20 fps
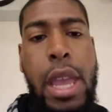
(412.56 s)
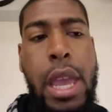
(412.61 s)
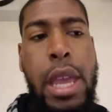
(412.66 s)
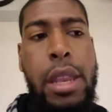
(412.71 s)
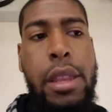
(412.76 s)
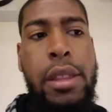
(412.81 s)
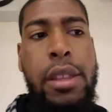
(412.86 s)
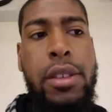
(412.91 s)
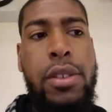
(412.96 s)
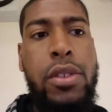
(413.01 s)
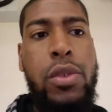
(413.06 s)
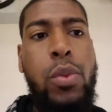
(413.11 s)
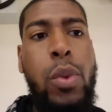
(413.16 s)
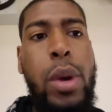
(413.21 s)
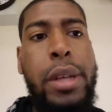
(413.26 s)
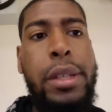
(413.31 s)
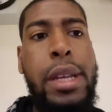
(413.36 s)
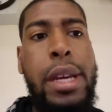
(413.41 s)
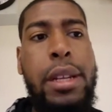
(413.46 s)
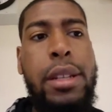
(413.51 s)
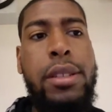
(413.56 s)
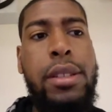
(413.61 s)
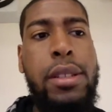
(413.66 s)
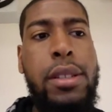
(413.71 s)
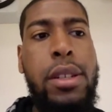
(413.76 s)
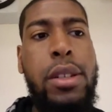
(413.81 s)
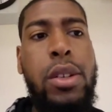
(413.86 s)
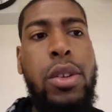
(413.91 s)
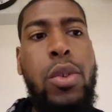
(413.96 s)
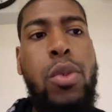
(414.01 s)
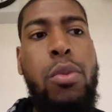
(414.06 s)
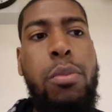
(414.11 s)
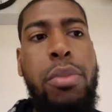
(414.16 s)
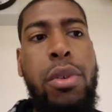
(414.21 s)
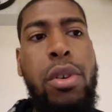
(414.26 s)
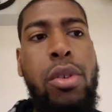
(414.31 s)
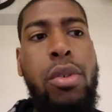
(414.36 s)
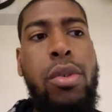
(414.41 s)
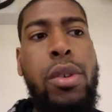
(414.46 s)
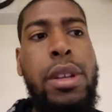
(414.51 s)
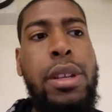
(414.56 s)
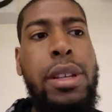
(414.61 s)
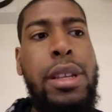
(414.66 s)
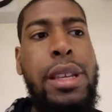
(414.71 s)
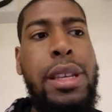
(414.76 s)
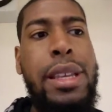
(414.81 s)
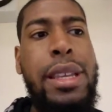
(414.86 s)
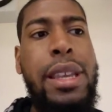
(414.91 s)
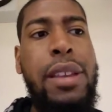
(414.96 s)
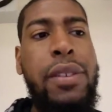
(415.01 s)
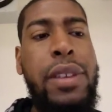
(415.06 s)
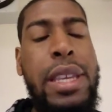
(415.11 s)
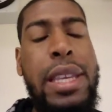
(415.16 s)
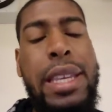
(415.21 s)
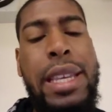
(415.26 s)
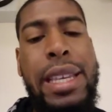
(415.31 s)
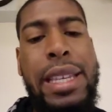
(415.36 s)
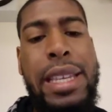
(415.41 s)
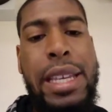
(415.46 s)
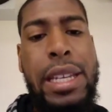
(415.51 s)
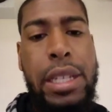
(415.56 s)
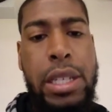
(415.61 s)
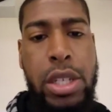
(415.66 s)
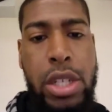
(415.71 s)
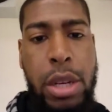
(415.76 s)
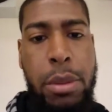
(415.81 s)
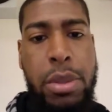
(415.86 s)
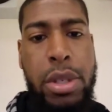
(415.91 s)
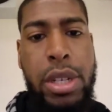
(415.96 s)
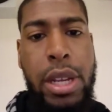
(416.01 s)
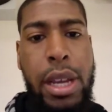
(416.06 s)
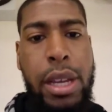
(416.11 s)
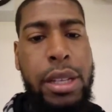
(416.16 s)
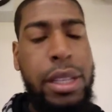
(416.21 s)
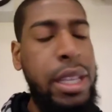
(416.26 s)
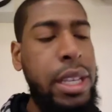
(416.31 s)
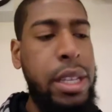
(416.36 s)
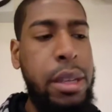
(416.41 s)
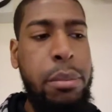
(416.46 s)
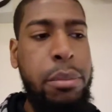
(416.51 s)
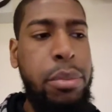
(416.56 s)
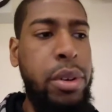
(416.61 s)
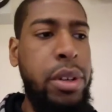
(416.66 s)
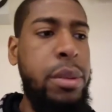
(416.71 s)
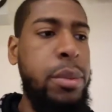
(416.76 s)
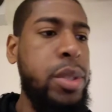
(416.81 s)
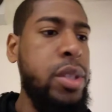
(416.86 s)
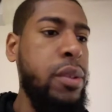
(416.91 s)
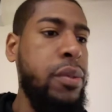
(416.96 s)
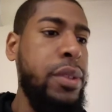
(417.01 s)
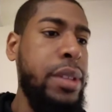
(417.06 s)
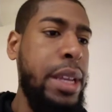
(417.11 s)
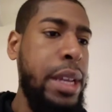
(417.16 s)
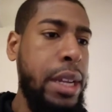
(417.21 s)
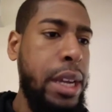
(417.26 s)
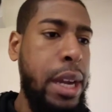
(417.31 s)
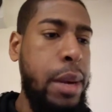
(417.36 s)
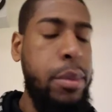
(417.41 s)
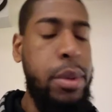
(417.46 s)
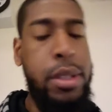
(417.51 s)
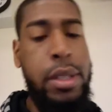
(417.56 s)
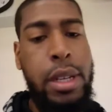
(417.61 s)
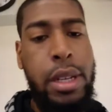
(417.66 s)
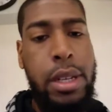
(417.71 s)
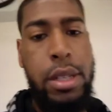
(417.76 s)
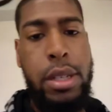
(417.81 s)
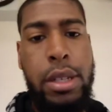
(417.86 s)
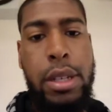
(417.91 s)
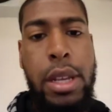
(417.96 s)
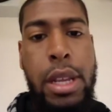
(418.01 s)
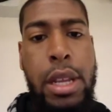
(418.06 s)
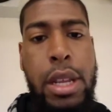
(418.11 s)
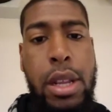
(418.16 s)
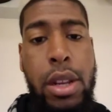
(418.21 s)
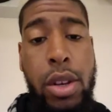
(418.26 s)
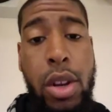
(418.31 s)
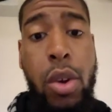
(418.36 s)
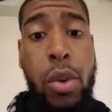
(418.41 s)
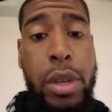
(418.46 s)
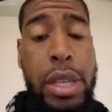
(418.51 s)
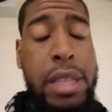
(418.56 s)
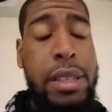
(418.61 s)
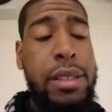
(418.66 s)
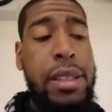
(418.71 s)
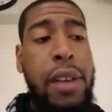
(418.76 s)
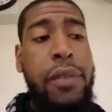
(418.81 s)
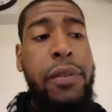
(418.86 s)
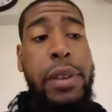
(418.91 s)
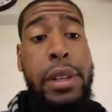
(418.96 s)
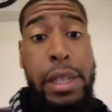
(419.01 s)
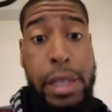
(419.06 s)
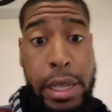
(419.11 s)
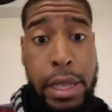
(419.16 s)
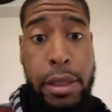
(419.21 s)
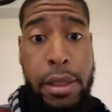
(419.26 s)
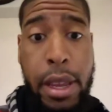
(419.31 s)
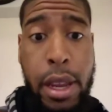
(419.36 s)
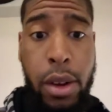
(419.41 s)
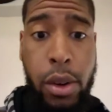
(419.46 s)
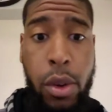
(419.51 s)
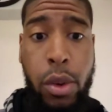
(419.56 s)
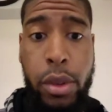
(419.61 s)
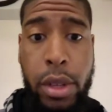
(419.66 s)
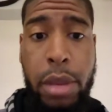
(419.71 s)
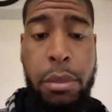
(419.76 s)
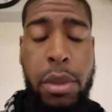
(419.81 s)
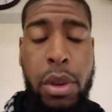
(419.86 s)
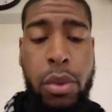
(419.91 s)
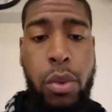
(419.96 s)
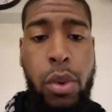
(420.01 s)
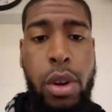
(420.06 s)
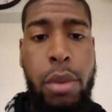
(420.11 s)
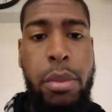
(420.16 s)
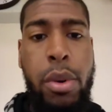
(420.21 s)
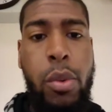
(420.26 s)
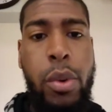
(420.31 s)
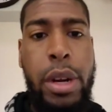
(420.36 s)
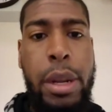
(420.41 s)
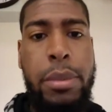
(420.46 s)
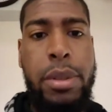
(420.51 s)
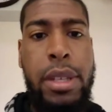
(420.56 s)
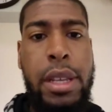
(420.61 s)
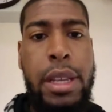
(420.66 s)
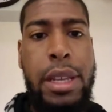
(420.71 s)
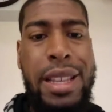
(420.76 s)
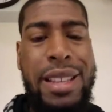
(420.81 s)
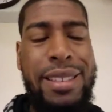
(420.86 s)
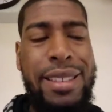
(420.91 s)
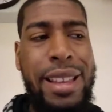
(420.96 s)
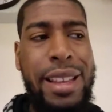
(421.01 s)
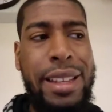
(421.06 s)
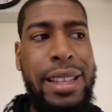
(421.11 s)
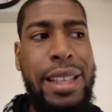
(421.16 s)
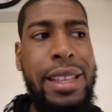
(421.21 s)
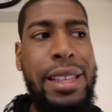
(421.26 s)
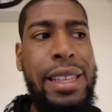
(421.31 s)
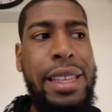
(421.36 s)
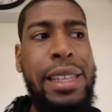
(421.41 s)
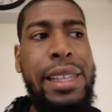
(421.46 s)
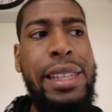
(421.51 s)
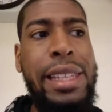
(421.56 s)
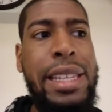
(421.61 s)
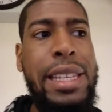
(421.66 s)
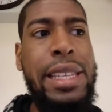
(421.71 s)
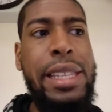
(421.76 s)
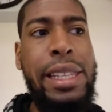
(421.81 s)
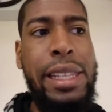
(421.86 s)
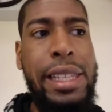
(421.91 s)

And this is why Giannis Antetokounmpo, if he can get a jump shot, he can put himself in that conversation. No, he's definitely there. Don't get me wrong, but what I'm saying is like elite,